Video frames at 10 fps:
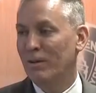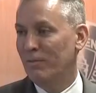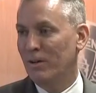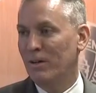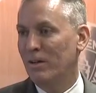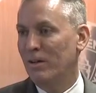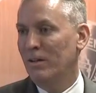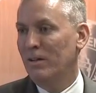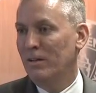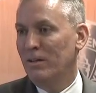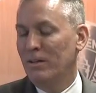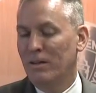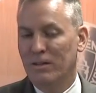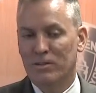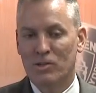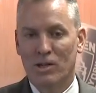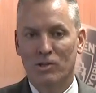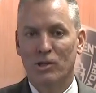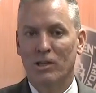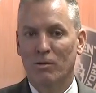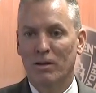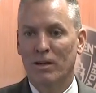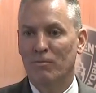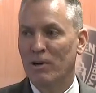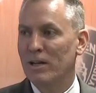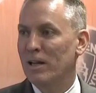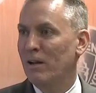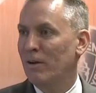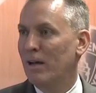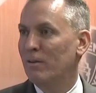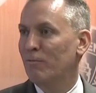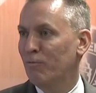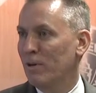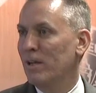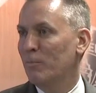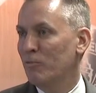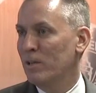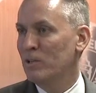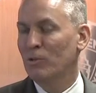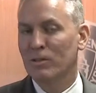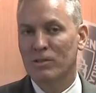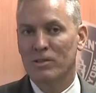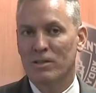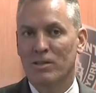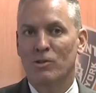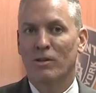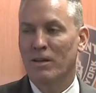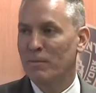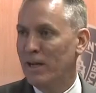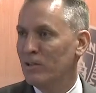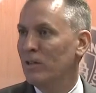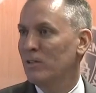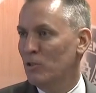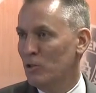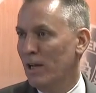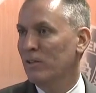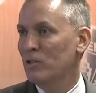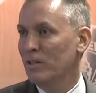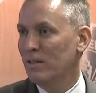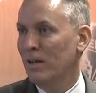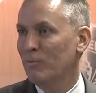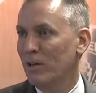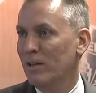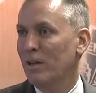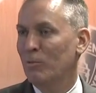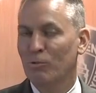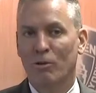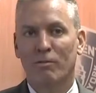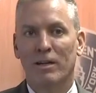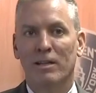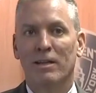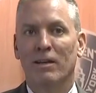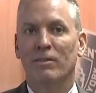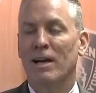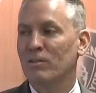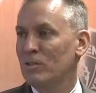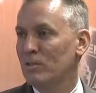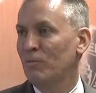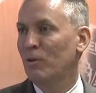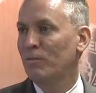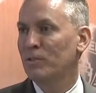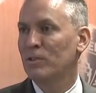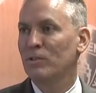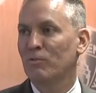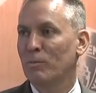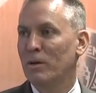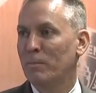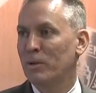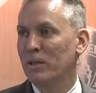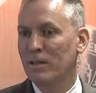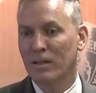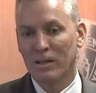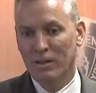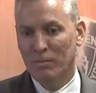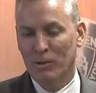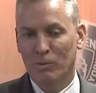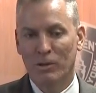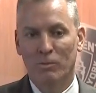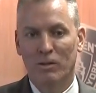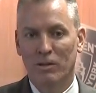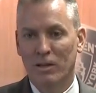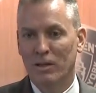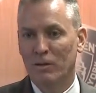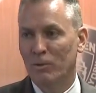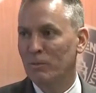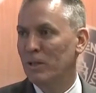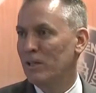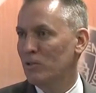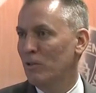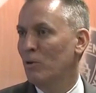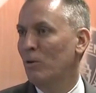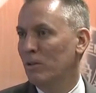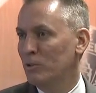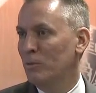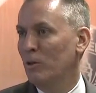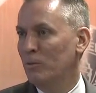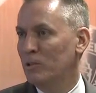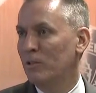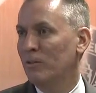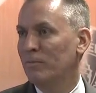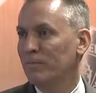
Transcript: We have a, uh, discussion going on right now how to free up resources. As you can imagine, it's a challenging time right now. We're already down thousands of officers from our peak, but we will uh, we will answer the call as we always do.